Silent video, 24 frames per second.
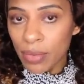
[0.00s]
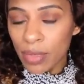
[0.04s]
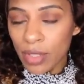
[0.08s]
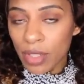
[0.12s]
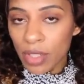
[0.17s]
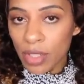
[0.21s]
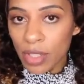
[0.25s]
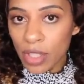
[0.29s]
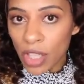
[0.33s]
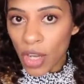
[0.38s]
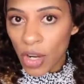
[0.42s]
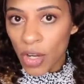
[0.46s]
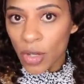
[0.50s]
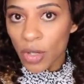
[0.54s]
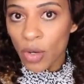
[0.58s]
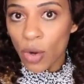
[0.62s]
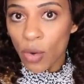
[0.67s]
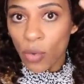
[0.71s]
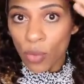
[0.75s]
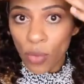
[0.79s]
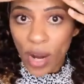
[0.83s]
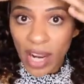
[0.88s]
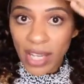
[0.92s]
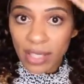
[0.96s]
sewn
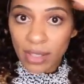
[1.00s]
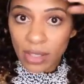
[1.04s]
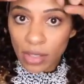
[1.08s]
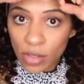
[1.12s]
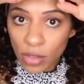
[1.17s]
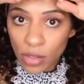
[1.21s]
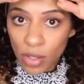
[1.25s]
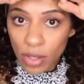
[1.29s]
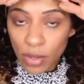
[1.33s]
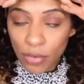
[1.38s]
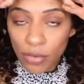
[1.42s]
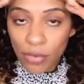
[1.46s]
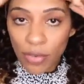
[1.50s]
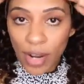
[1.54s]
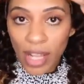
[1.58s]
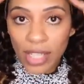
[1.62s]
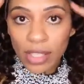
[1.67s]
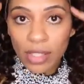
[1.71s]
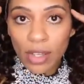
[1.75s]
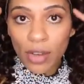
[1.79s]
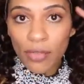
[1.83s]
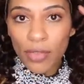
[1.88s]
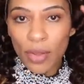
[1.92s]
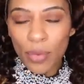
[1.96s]
right to the
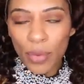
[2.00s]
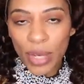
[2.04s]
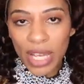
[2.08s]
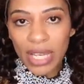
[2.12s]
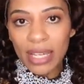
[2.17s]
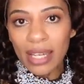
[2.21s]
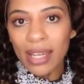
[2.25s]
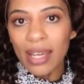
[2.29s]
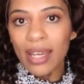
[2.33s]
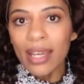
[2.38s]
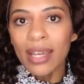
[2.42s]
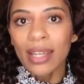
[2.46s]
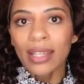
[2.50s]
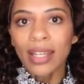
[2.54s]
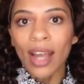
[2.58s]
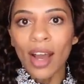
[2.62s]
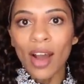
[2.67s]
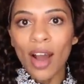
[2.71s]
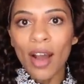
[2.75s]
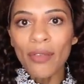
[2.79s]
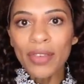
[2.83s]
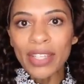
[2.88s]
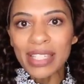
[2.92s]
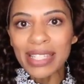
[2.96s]
front of the wig.
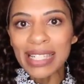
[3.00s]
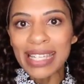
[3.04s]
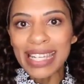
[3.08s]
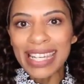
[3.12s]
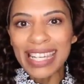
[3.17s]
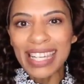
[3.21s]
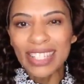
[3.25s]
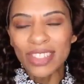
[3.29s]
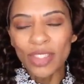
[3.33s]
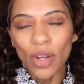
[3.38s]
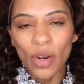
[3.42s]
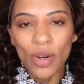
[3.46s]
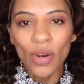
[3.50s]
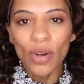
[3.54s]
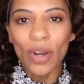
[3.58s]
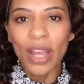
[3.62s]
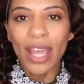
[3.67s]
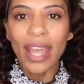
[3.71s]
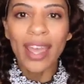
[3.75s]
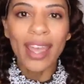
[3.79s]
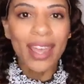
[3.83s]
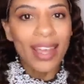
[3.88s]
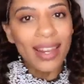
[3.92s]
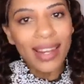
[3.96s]
Now obviously your
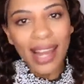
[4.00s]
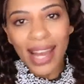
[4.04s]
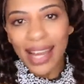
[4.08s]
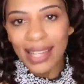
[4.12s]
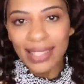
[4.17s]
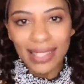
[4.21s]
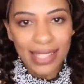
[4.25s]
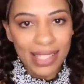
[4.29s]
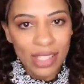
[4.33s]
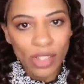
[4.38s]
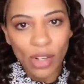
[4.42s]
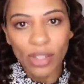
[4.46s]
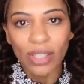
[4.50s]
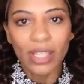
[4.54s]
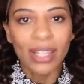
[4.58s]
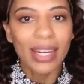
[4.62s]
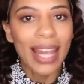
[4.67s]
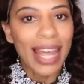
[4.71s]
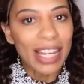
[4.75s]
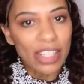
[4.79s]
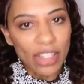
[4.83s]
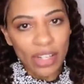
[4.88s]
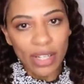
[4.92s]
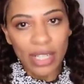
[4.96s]
hairline does not
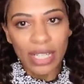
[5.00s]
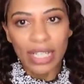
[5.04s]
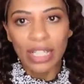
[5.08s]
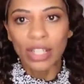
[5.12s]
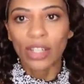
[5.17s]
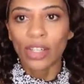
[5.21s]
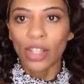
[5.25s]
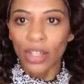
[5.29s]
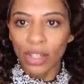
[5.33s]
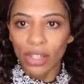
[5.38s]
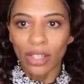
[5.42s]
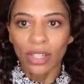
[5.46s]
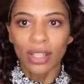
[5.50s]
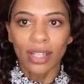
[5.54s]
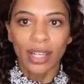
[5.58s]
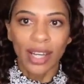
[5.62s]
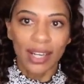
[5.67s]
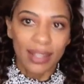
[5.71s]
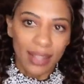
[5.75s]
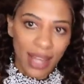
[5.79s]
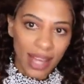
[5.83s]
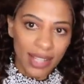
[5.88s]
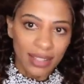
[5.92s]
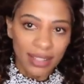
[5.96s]
naturally look
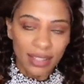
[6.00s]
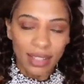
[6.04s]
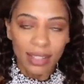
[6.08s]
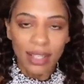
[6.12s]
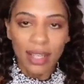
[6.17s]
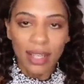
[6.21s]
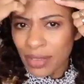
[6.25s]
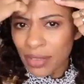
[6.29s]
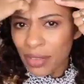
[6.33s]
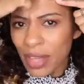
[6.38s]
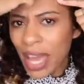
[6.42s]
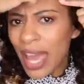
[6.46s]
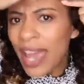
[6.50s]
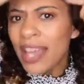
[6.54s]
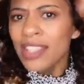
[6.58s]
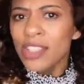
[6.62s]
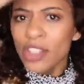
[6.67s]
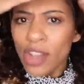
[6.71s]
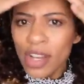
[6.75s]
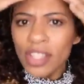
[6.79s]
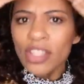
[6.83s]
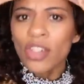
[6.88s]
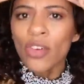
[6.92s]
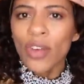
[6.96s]
like that. The hair
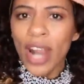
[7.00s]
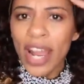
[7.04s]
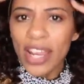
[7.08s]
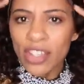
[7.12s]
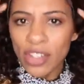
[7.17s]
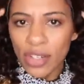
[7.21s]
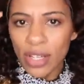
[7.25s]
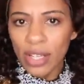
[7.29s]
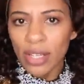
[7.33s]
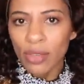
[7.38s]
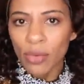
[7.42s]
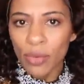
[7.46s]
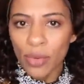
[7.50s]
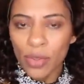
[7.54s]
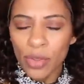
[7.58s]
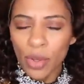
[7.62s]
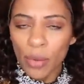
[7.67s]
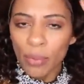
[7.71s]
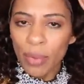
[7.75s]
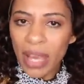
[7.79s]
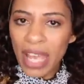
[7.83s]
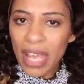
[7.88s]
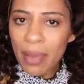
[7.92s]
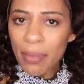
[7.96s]
starts gradually with
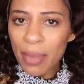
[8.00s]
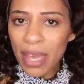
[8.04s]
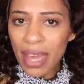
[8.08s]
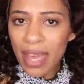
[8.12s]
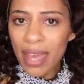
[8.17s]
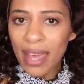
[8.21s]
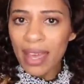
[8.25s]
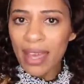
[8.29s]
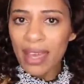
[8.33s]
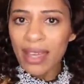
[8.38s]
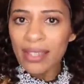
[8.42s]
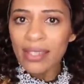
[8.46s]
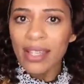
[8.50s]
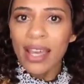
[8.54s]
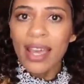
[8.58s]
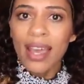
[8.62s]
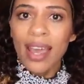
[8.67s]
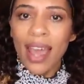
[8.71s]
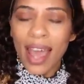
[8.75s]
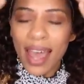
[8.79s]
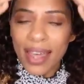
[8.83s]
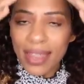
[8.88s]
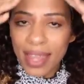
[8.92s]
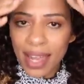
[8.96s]
your baby hairs,
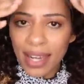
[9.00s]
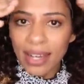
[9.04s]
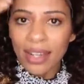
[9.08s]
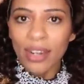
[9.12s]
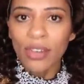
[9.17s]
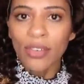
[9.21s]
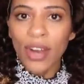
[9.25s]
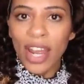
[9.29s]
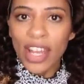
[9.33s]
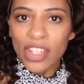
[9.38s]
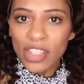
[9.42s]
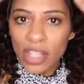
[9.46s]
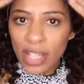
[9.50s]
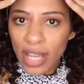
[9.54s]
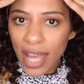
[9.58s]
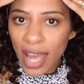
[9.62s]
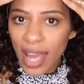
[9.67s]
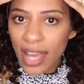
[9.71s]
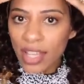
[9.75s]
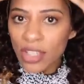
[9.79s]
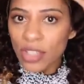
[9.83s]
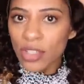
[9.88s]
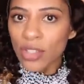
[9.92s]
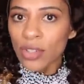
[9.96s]
and then gradually
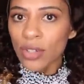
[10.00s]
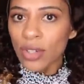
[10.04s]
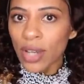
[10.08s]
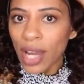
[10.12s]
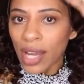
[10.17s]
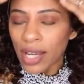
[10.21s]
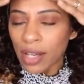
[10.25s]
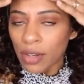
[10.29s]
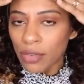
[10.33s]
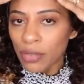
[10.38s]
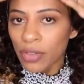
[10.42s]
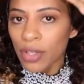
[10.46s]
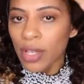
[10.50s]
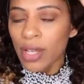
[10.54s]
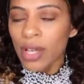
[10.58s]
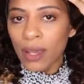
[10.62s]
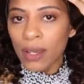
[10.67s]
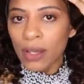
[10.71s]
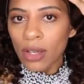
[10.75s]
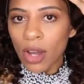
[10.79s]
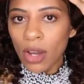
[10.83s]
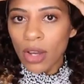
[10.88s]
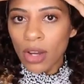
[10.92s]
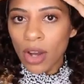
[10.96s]
as you kind of
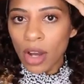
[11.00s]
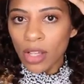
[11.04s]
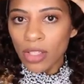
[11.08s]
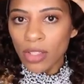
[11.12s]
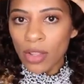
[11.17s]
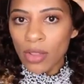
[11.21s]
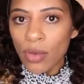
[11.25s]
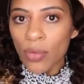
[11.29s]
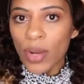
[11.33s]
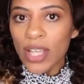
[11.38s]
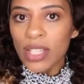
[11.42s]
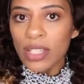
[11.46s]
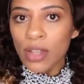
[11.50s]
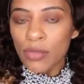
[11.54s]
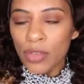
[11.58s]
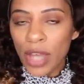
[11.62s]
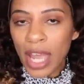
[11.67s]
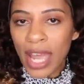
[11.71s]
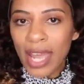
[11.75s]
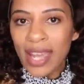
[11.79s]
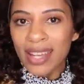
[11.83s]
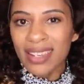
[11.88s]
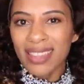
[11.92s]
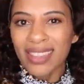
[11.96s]
go onto the rest of
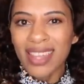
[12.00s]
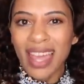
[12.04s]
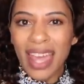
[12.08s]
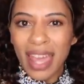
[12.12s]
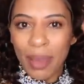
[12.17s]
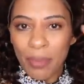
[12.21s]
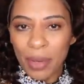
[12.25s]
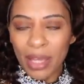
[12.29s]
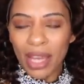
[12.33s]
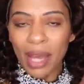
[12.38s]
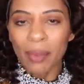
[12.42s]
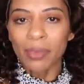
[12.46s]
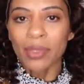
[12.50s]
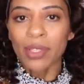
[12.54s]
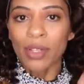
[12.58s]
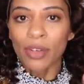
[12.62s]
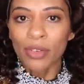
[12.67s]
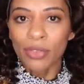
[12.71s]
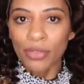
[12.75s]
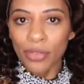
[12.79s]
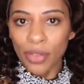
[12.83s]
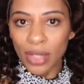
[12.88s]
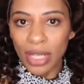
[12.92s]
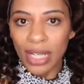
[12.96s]
your head, the hair becomes
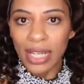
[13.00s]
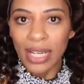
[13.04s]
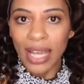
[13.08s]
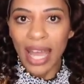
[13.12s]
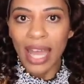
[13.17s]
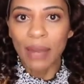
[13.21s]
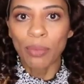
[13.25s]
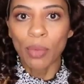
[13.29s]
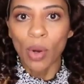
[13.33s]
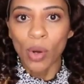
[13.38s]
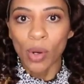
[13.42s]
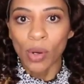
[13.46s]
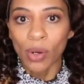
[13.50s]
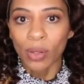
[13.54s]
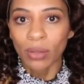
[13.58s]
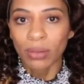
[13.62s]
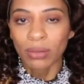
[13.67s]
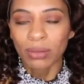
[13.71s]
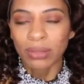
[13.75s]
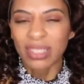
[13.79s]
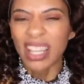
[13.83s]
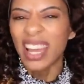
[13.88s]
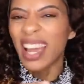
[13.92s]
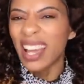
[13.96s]
fuller and more
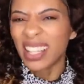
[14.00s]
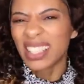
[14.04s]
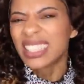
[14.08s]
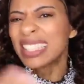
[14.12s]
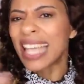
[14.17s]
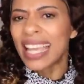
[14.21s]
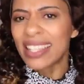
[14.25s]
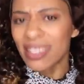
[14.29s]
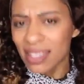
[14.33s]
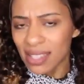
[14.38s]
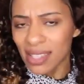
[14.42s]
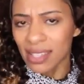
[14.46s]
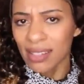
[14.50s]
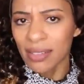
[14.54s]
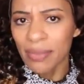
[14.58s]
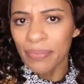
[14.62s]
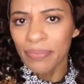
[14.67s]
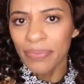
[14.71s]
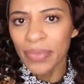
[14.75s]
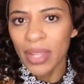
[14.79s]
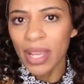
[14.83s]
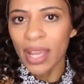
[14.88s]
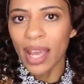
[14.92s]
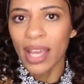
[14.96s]
and denser
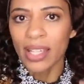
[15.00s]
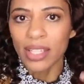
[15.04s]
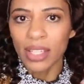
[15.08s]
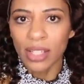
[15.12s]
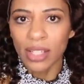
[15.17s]
as